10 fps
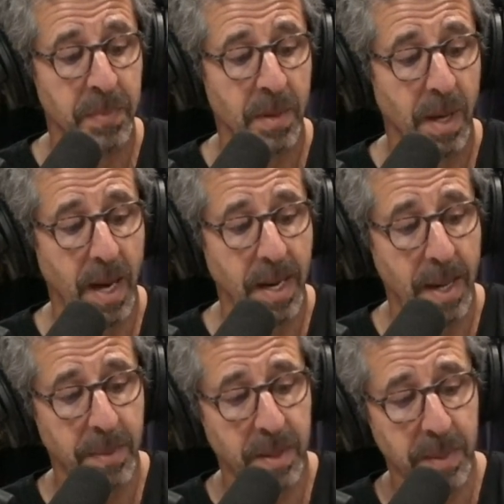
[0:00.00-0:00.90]
I
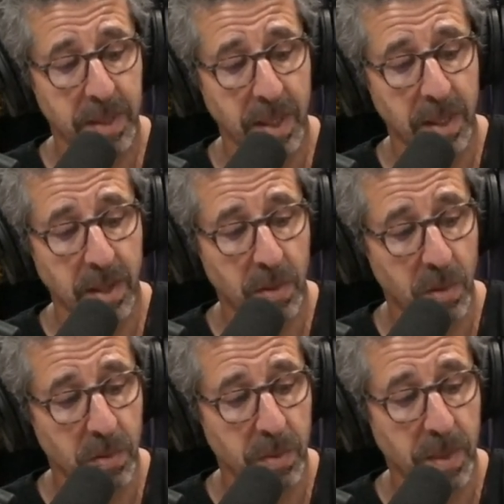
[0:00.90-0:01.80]
happened to be sitting in the
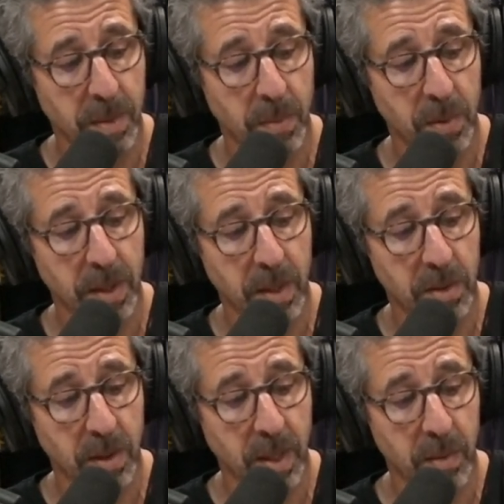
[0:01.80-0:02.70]
courtroom on the morning that
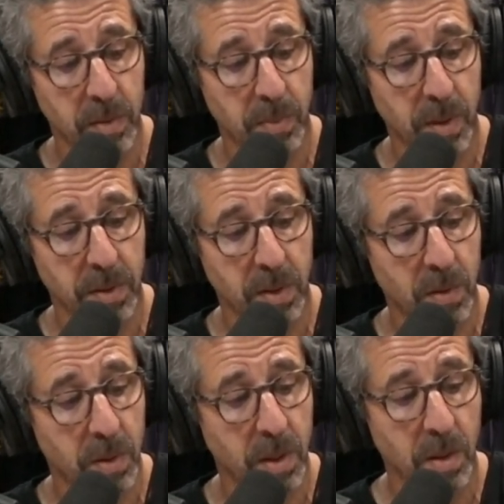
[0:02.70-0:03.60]
Charnel was brought to
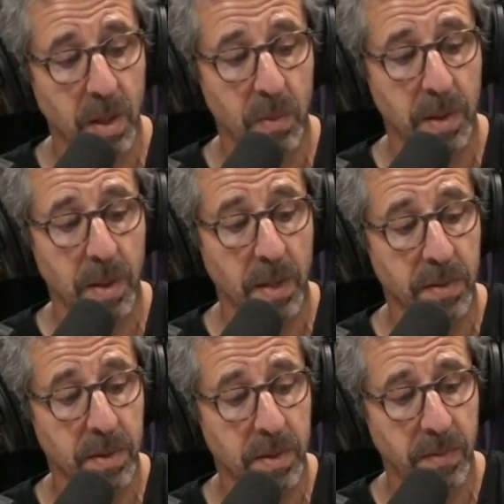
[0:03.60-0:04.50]
court, along with
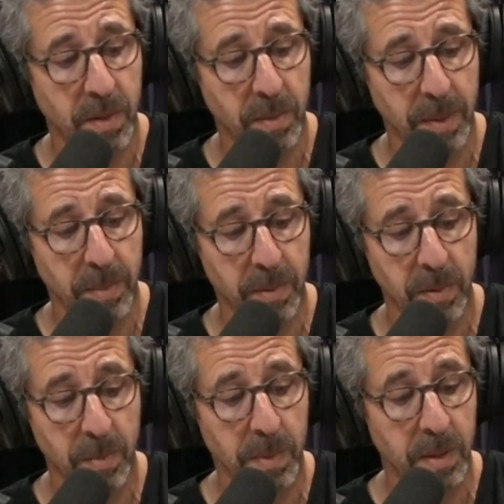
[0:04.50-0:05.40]
dozens of other people who
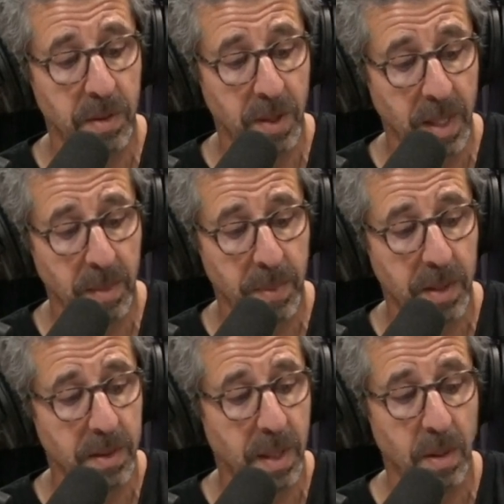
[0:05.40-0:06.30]
had been jailed
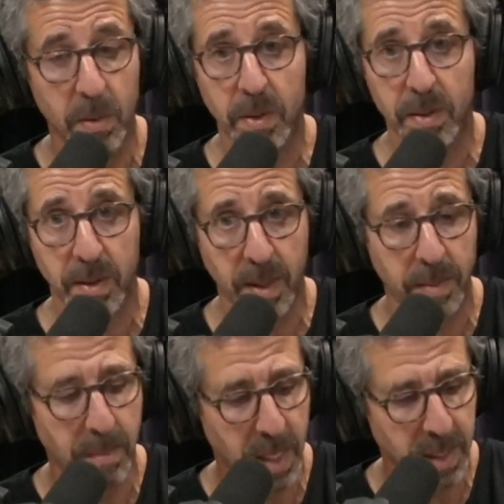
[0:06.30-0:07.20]
because they owed the city
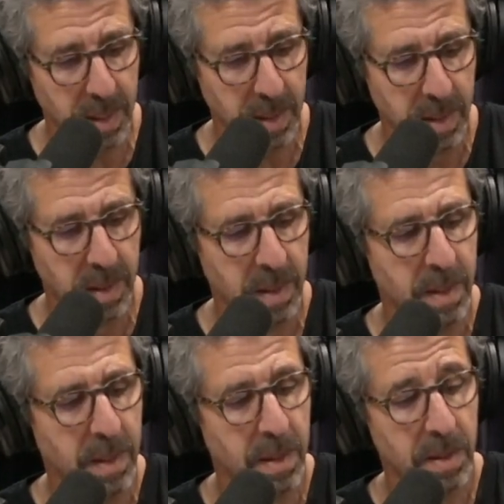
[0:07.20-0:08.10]
money.
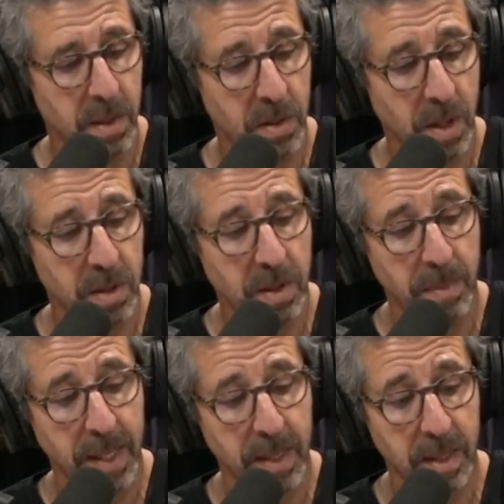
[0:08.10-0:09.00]
The judge
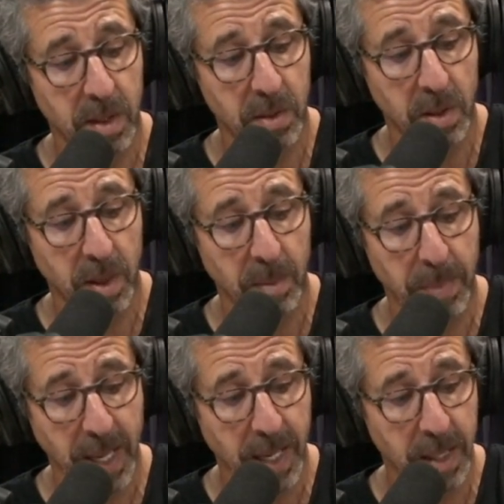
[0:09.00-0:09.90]
demanded that Charnel
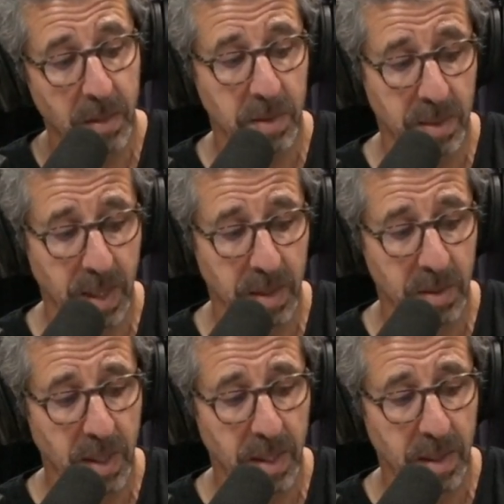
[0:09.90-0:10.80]
pay or stay in
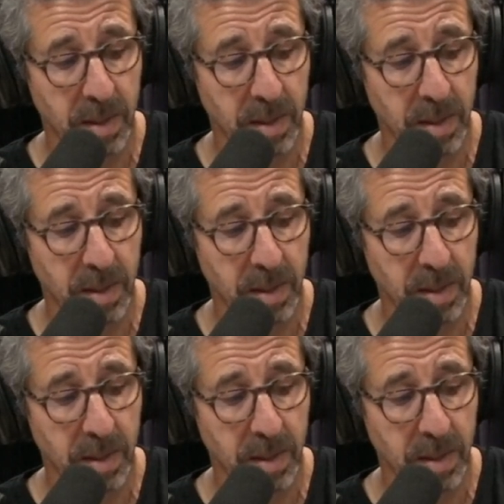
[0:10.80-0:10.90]
jail.